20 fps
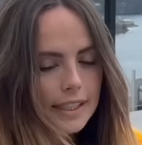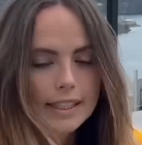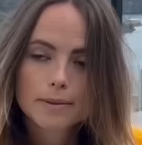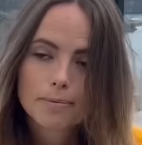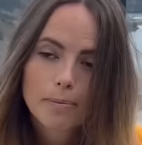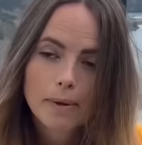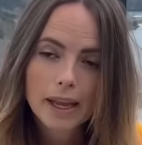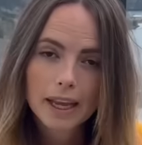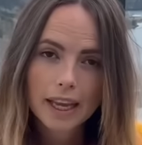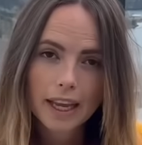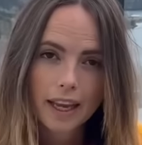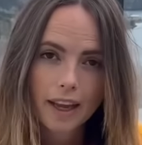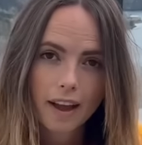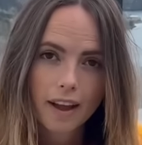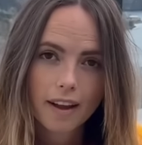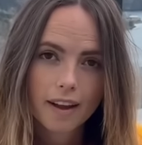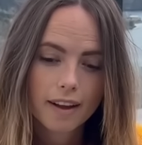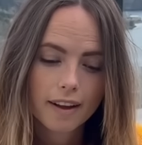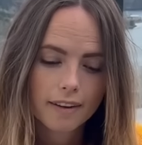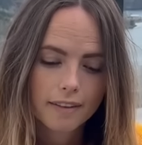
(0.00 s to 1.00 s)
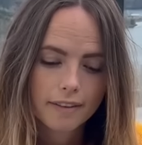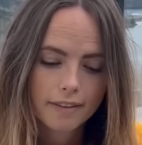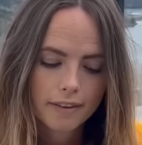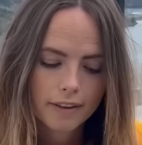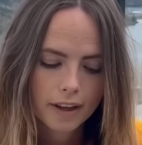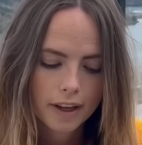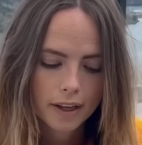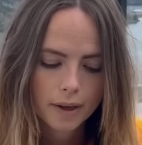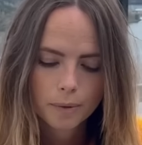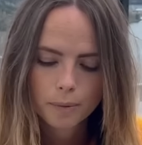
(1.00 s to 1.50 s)
speaking of,
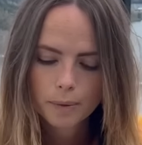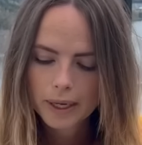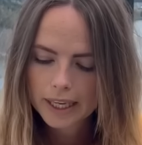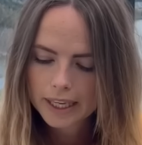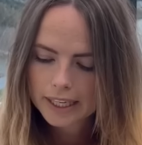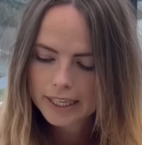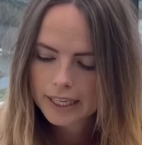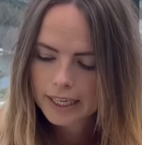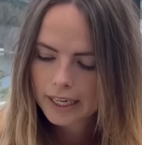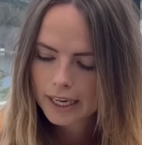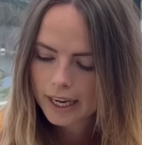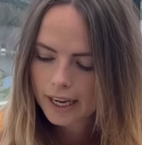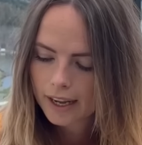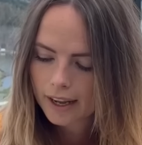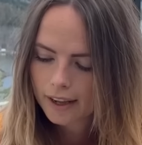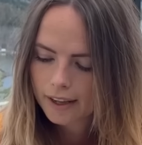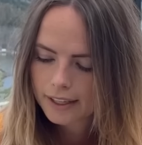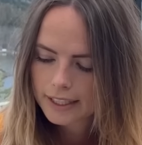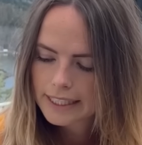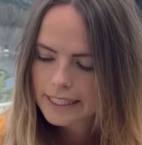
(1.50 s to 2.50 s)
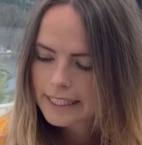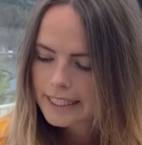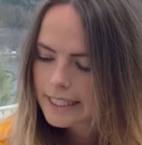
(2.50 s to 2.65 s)
we can